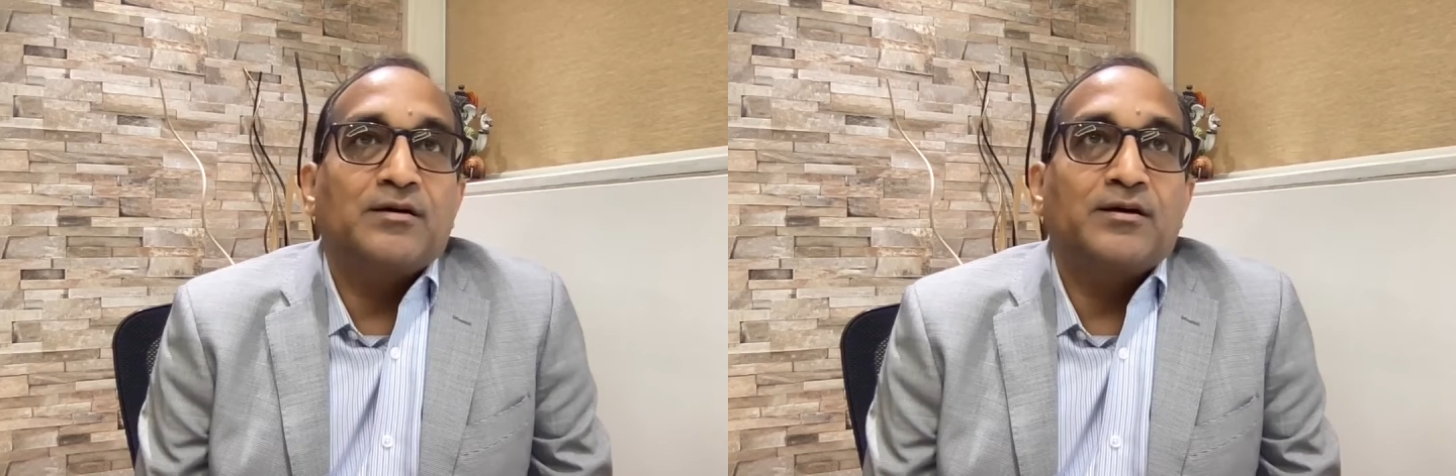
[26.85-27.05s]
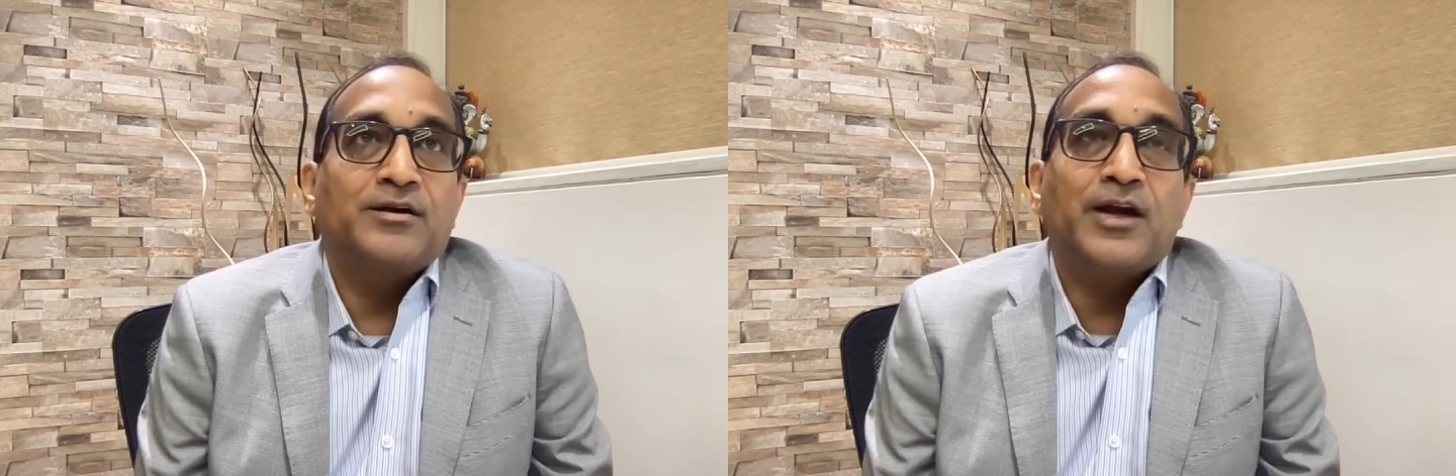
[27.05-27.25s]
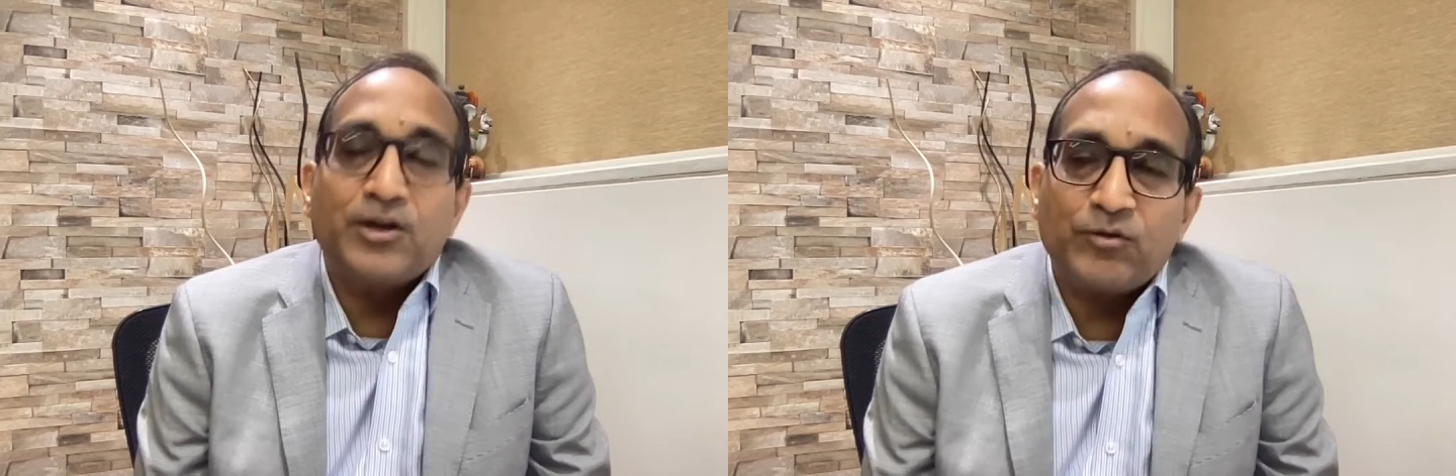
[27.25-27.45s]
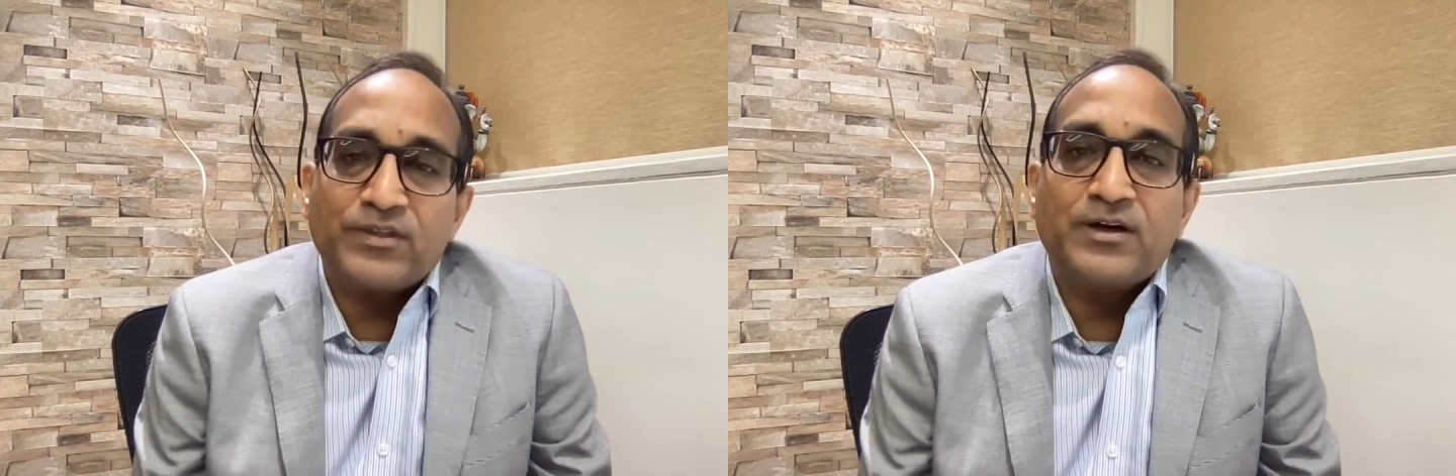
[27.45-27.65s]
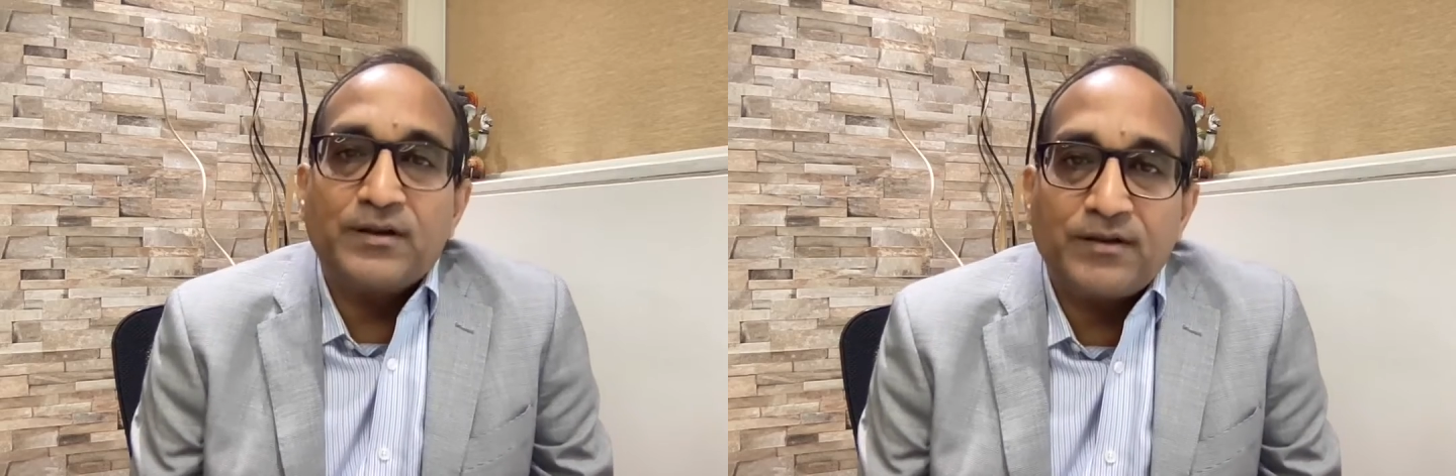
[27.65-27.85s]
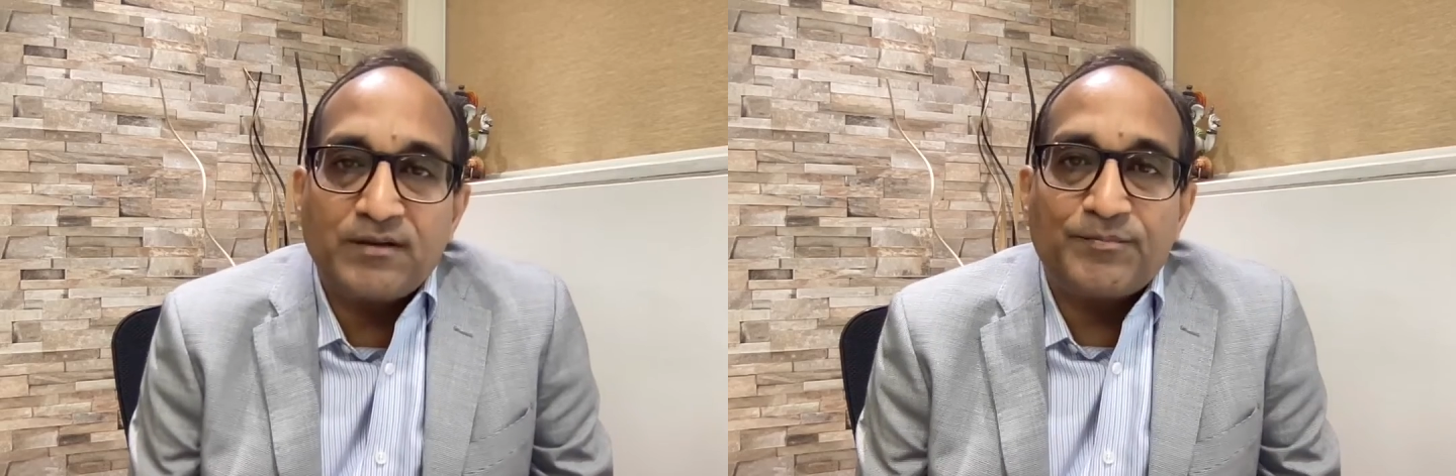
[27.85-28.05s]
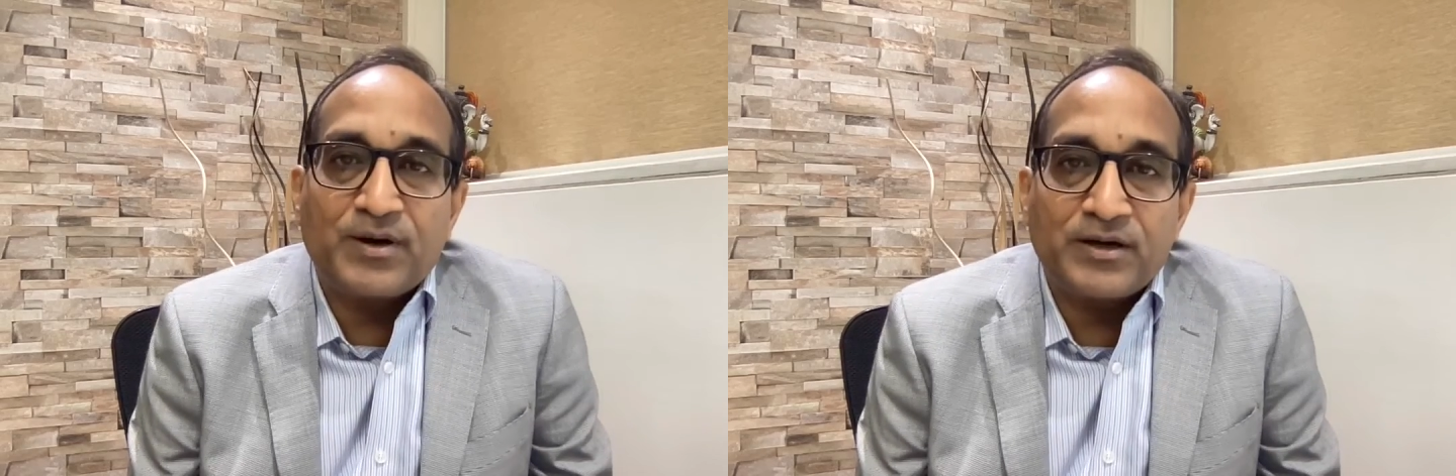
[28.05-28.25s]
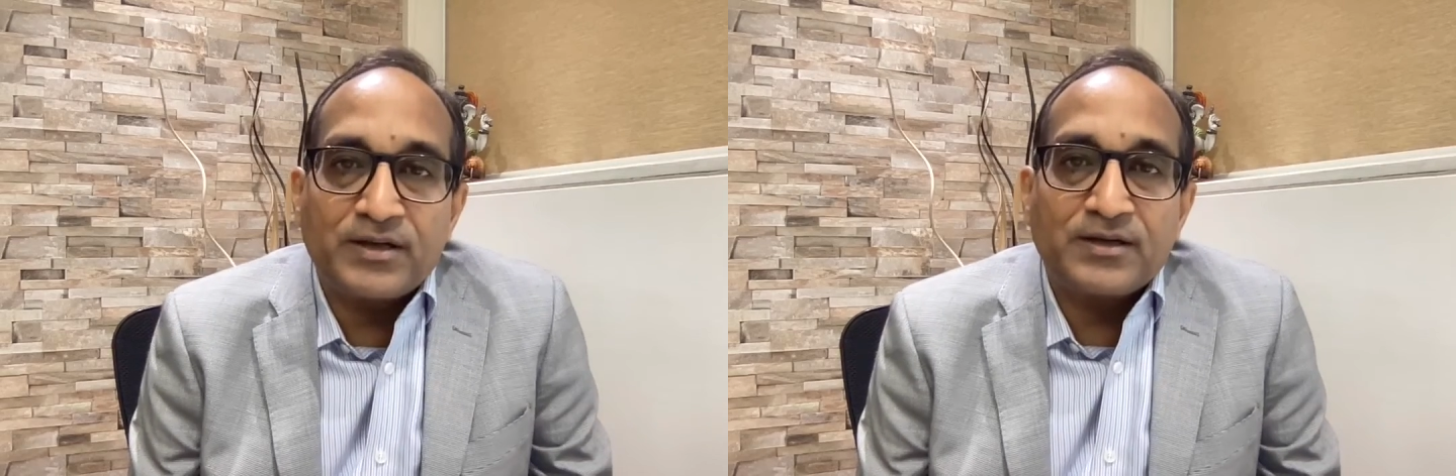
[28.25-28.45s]
reduce the disease
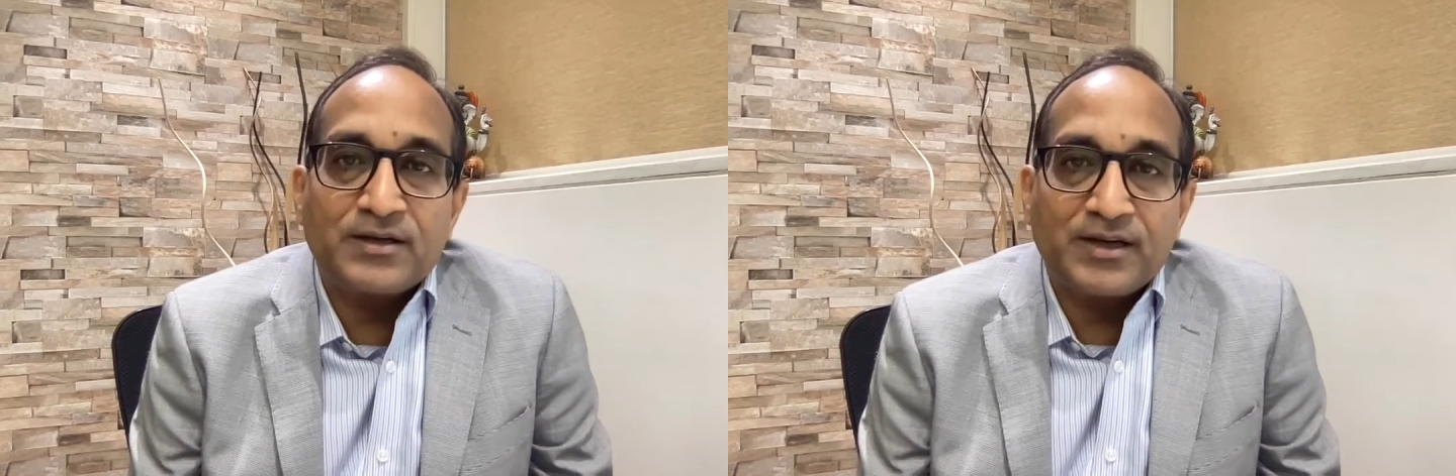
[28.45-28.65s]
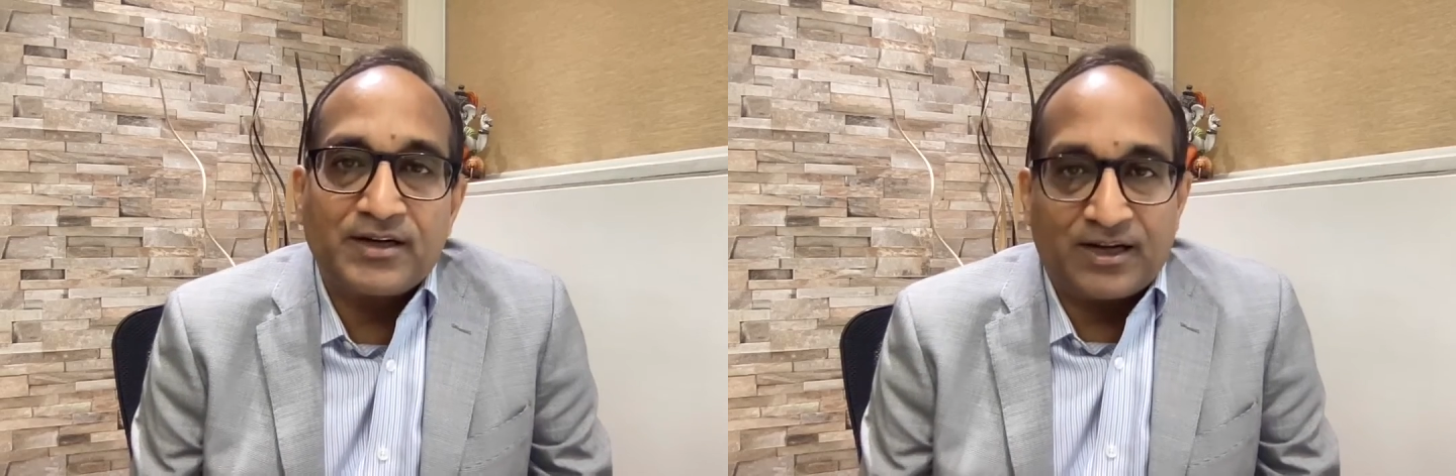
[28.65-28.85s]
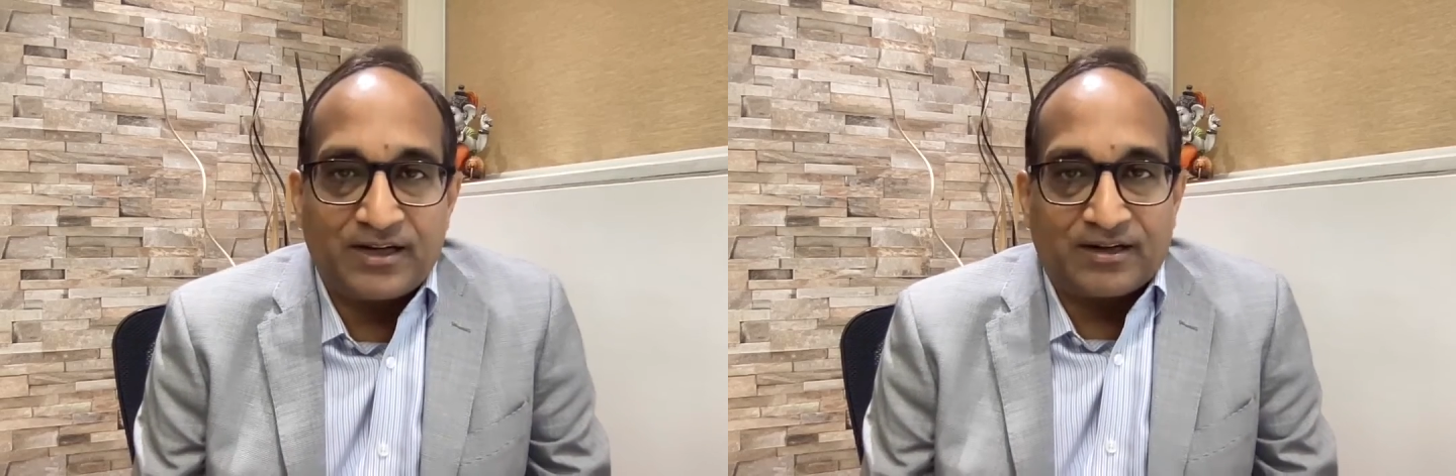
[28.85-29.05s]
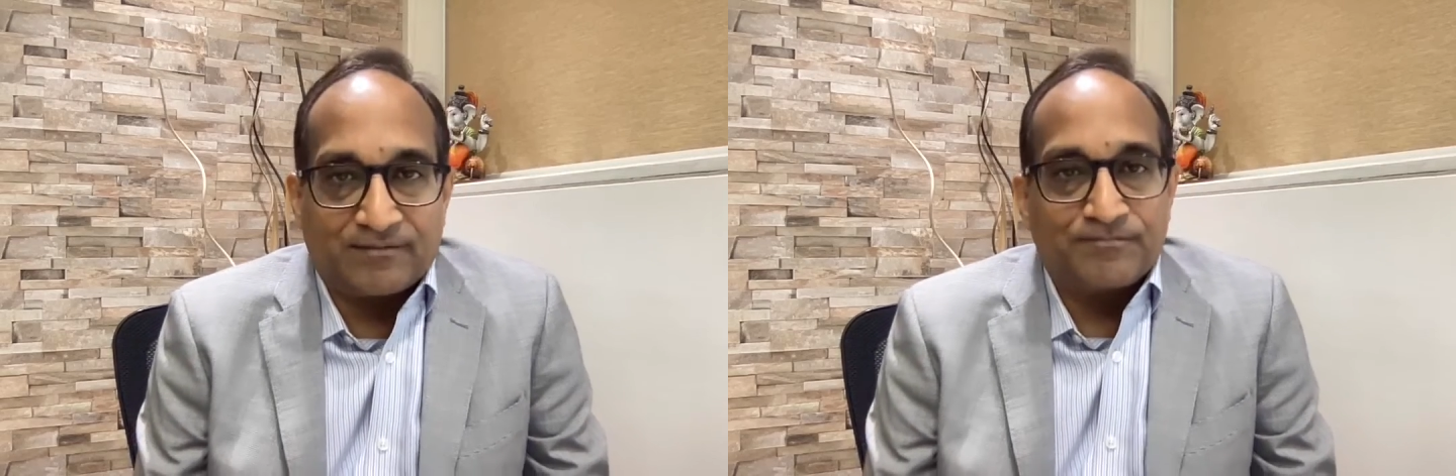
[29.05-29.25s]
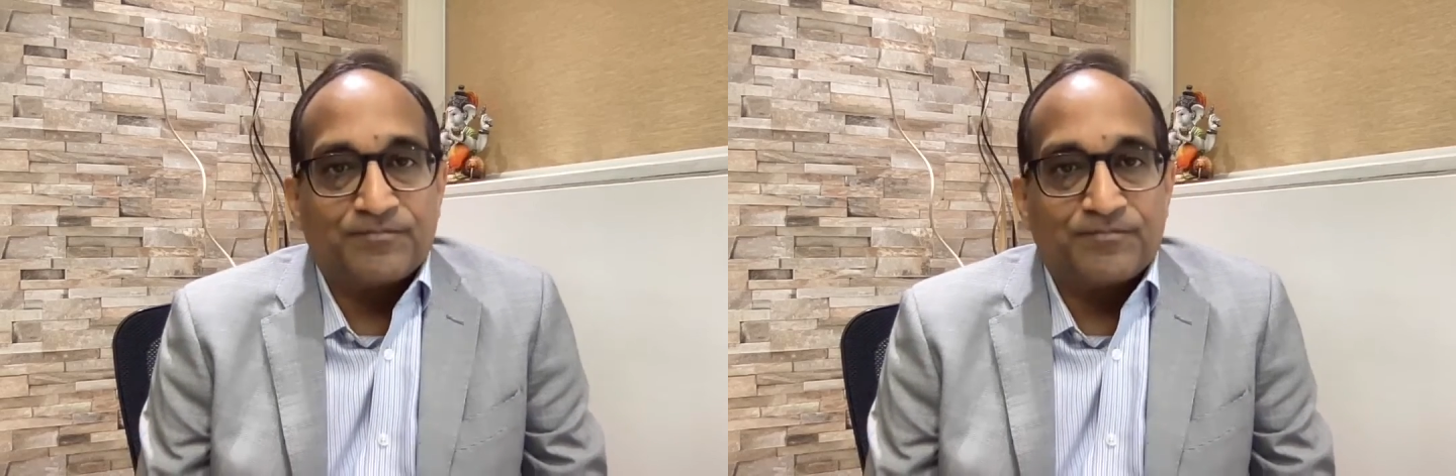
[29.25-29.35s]
burden in India.